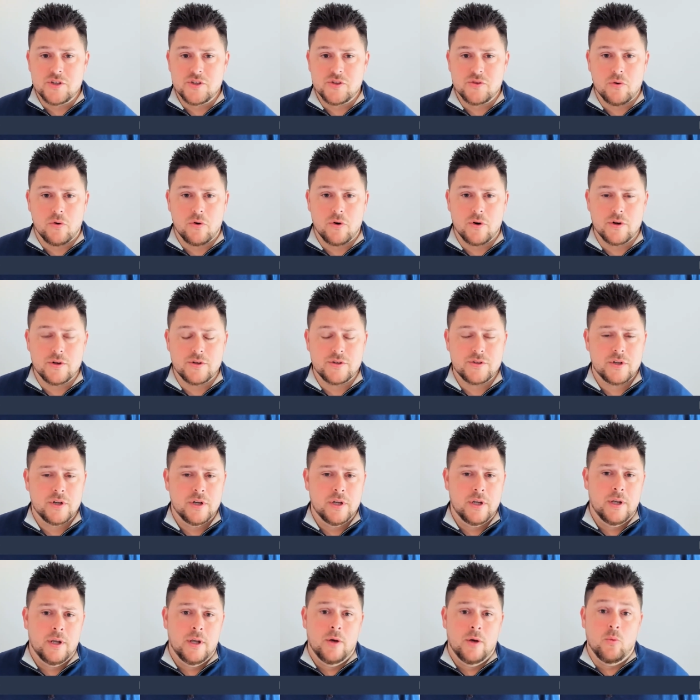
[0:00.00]
storage
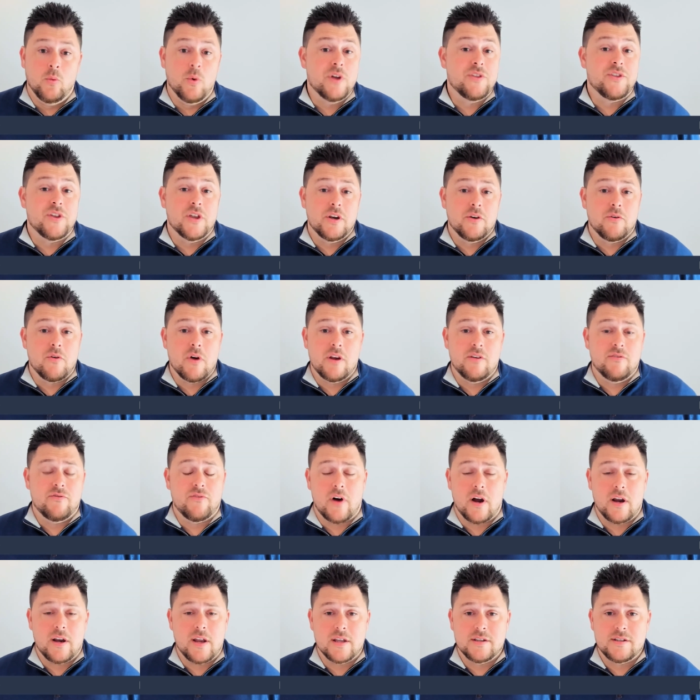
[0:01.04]
with integrated
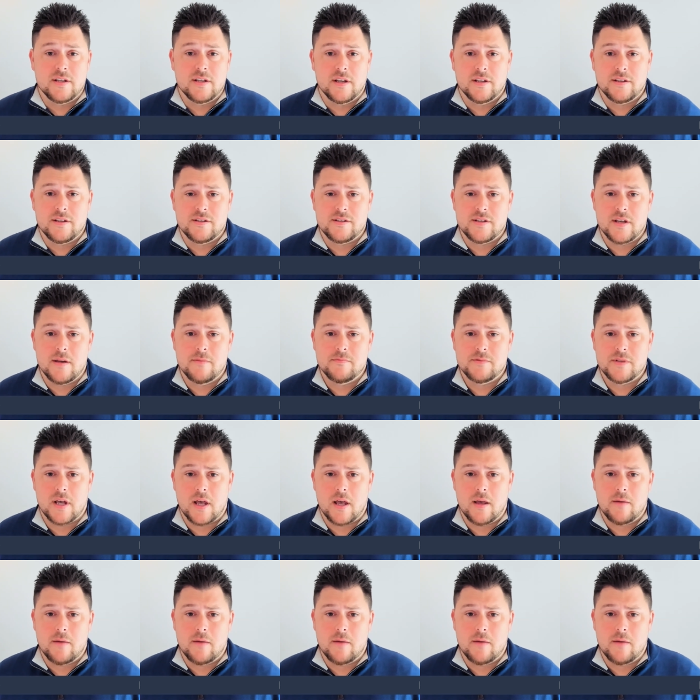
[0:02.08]
financing at the same